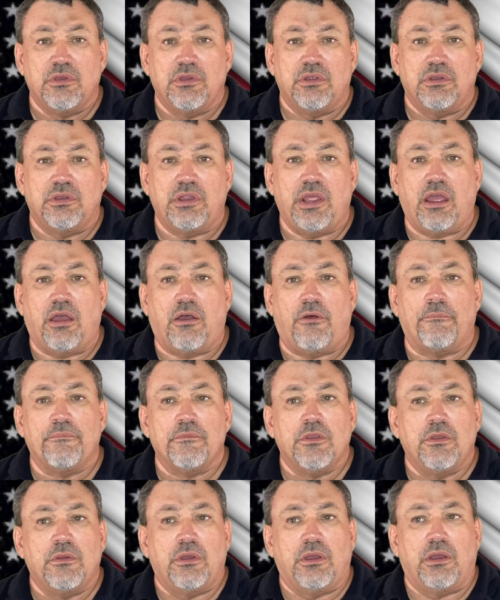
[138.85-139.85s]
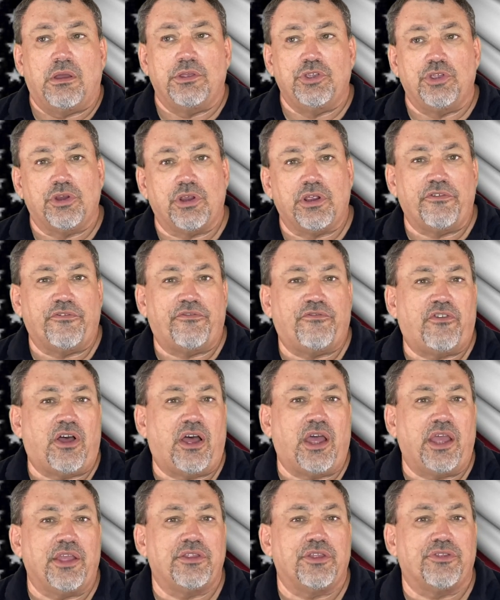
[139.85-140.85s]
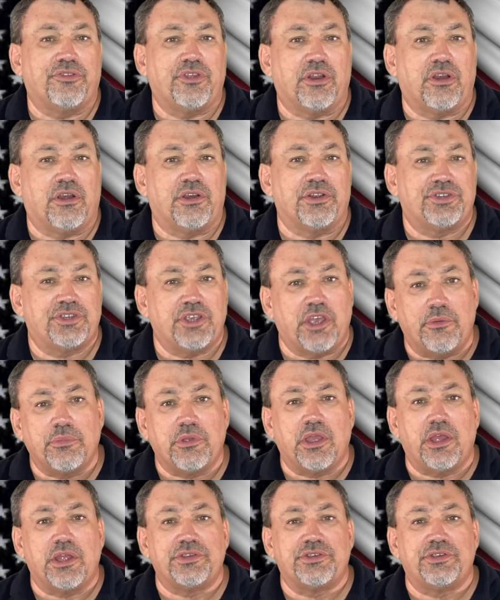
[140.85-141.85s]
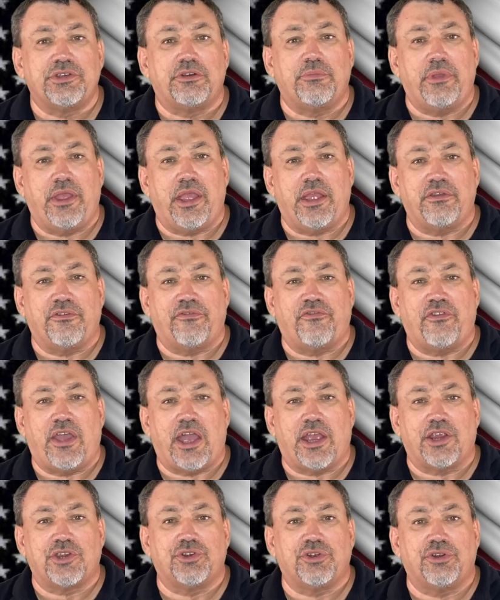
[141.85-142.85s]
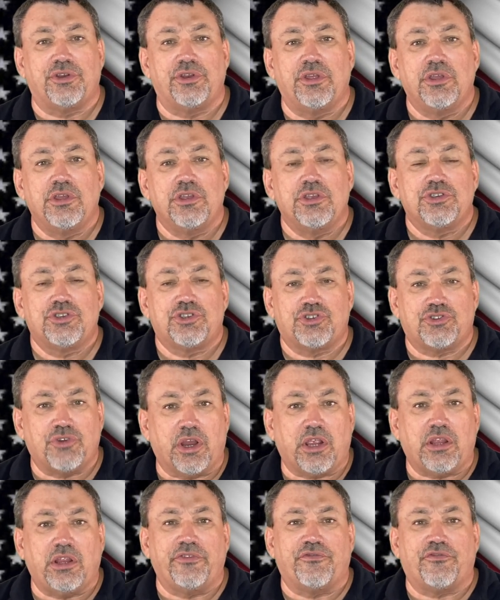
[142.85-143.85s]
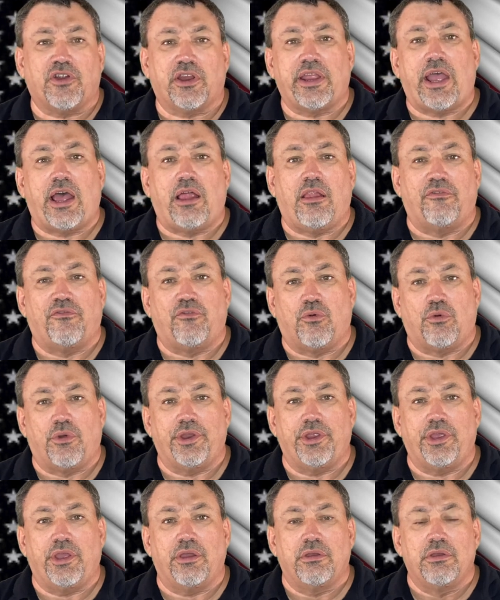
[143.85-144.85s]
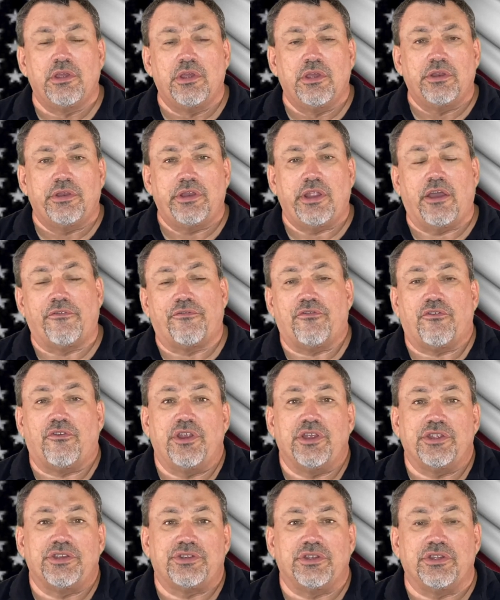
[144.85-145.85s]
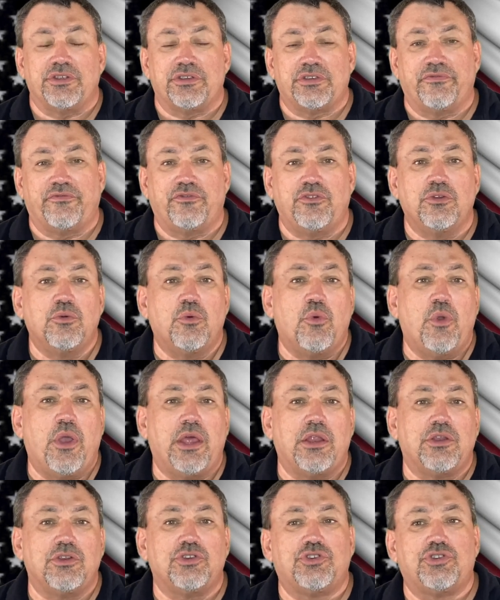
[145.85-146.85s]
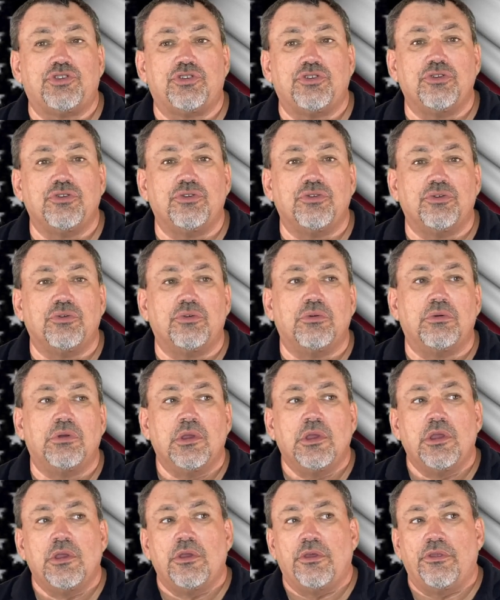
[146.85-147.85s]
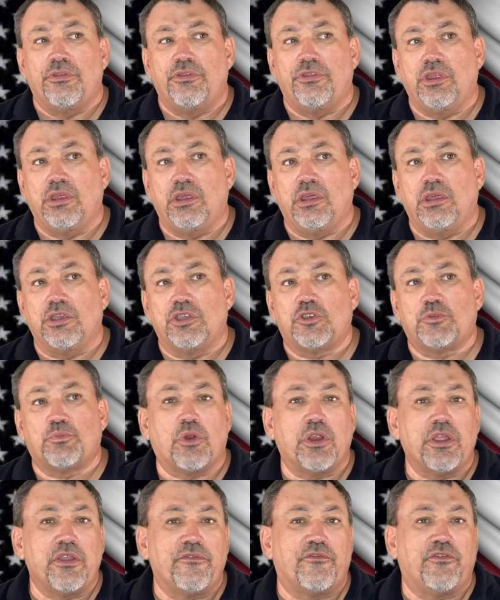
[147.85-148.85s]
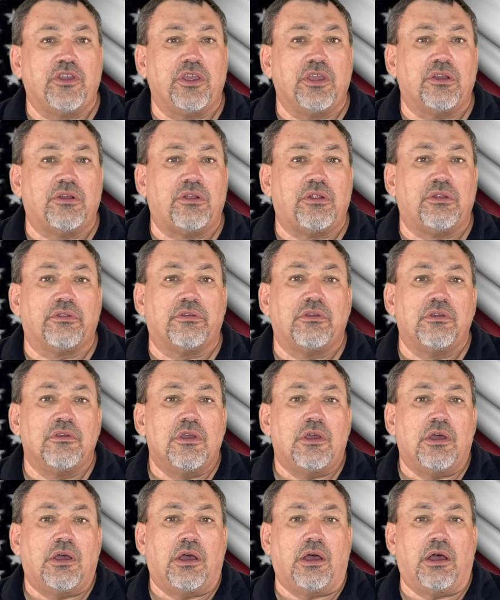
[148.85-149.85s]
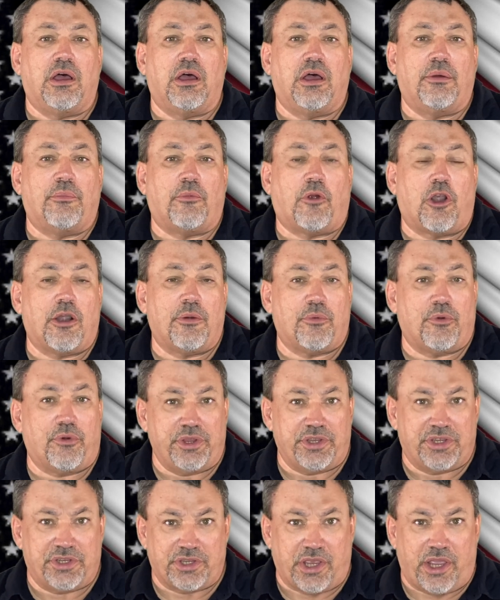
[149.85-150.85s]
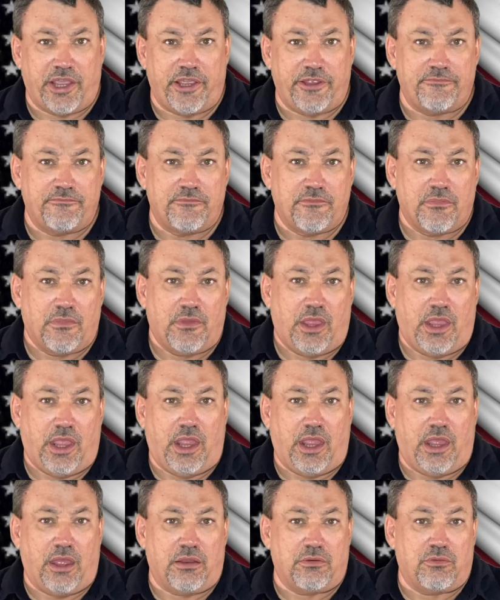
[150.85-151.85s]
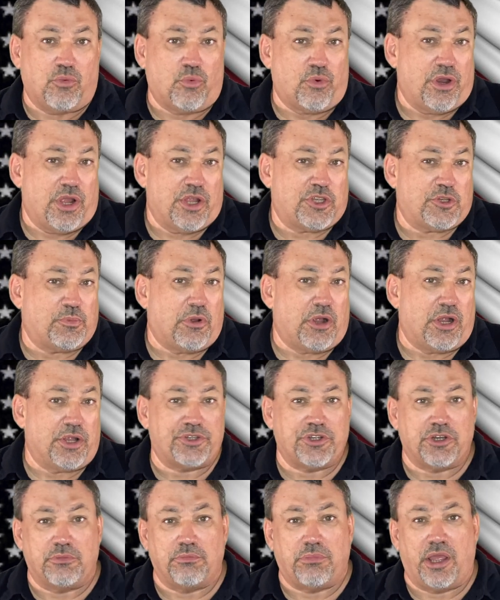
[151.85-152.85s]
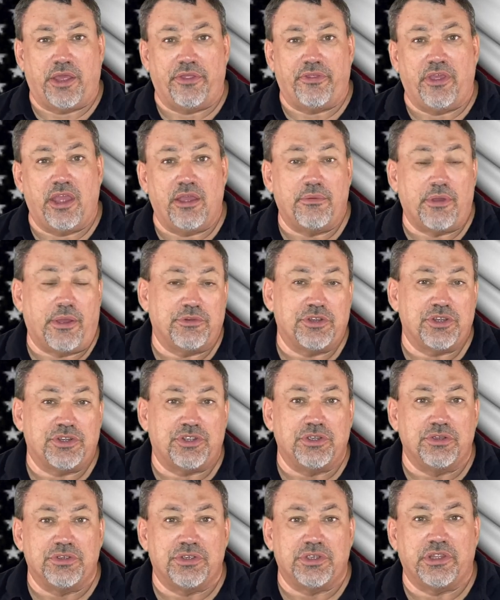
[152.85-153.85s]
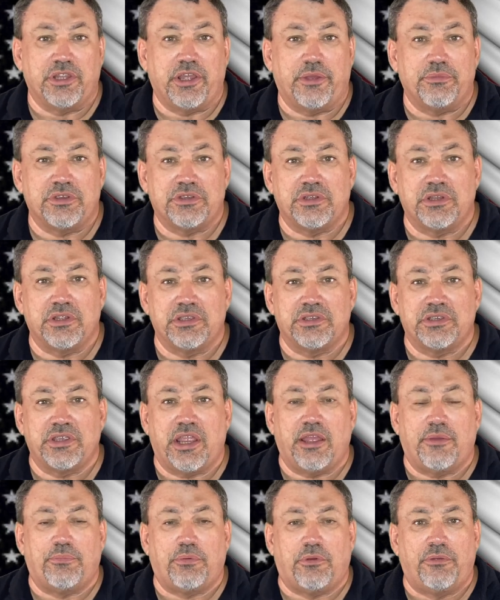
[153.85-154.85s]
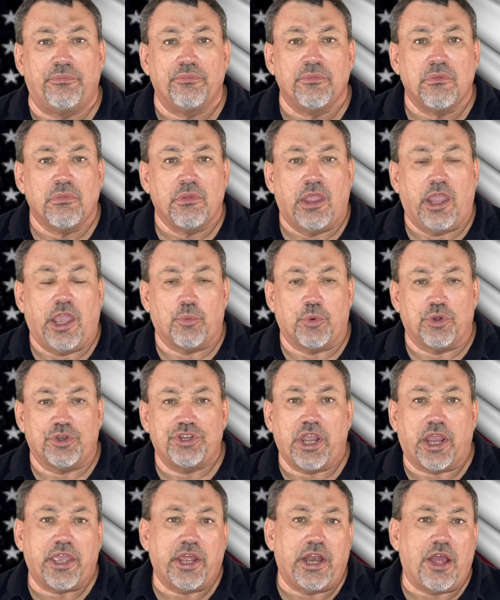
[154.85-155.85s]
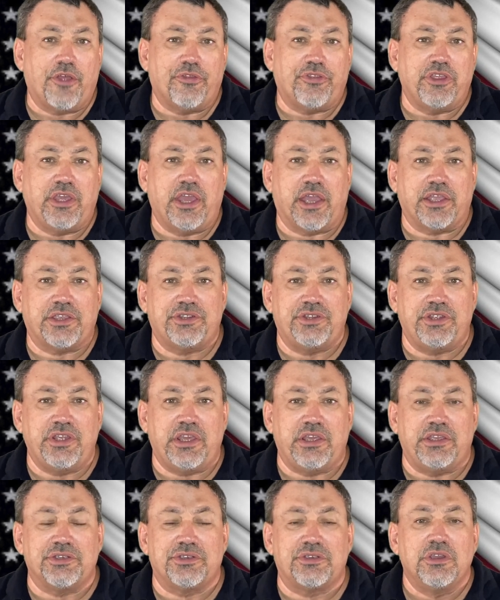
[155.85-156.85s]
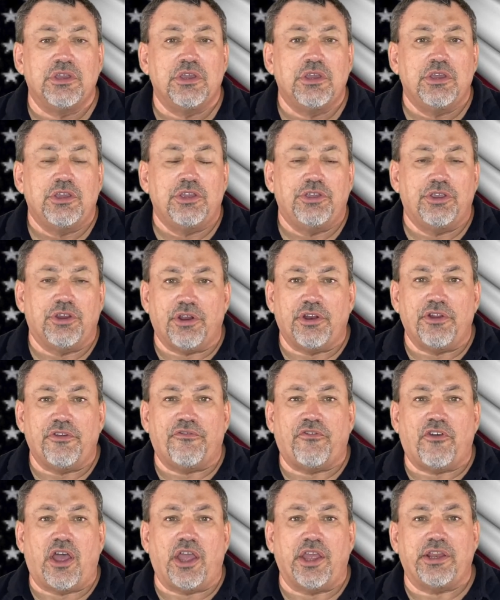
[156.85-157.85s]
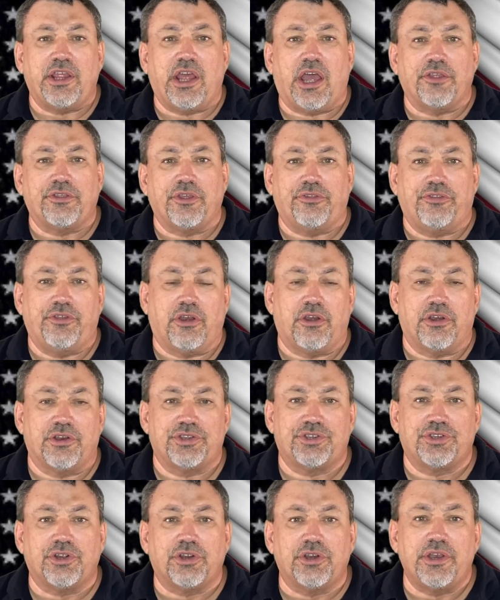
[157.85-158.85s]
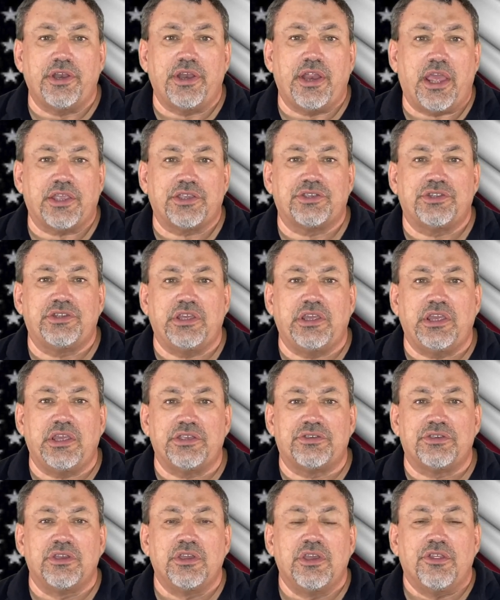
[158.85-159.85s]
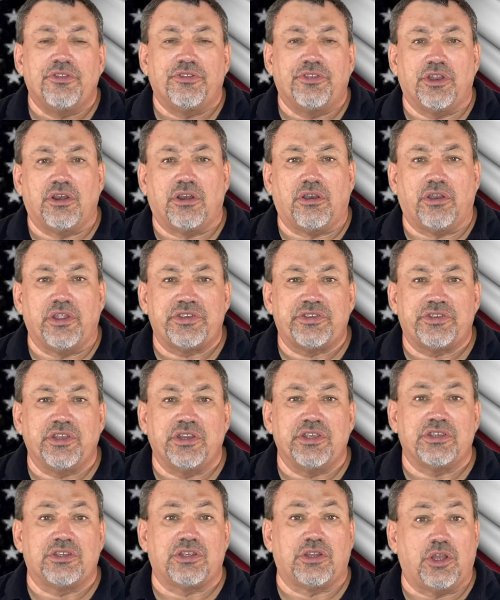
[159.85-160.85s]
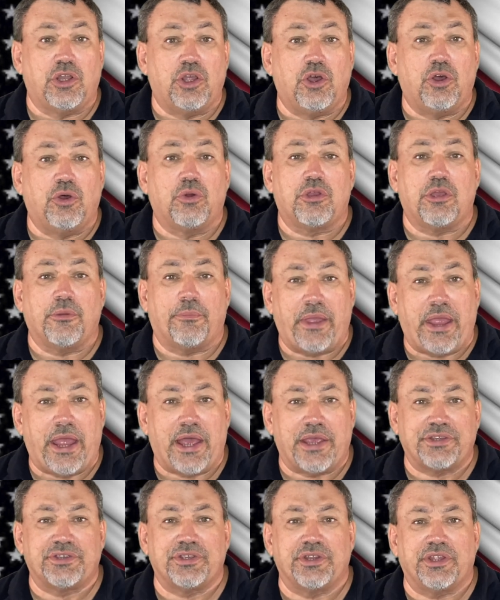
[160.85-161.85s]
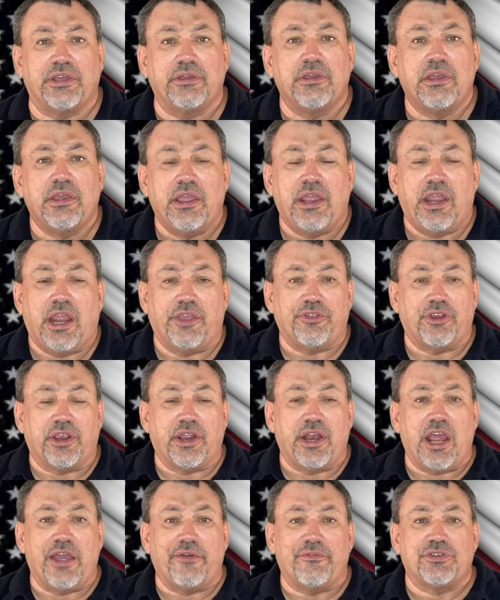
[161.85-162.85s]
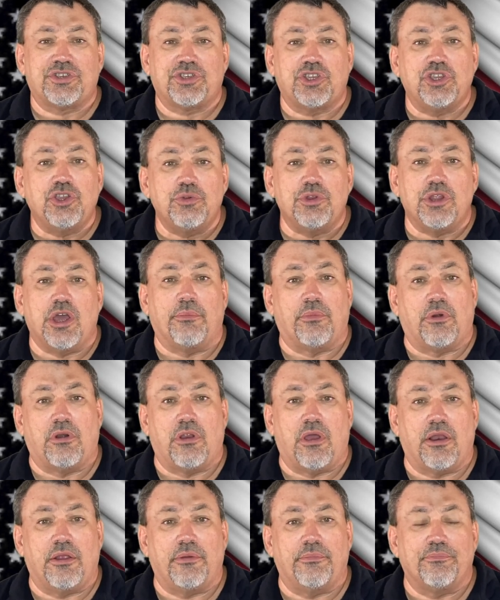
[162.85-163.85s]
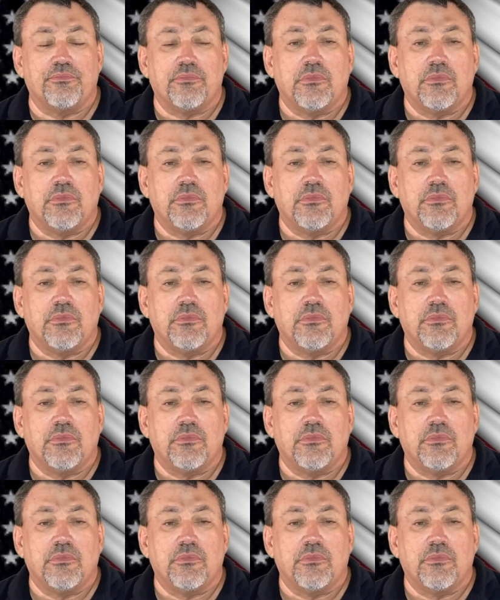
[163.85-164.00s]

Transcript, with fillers: Now, you're going to find that there are some guns that are manufactured strictly for California. Now, for instance, if you went to the Springfield Armory site, and we're not sponsored by them, I'm just using them as an example, and we're checking out the XDs, you're going to find out that there are certain XDs that are listed as low capacity, and they're going to have a SKU number on them.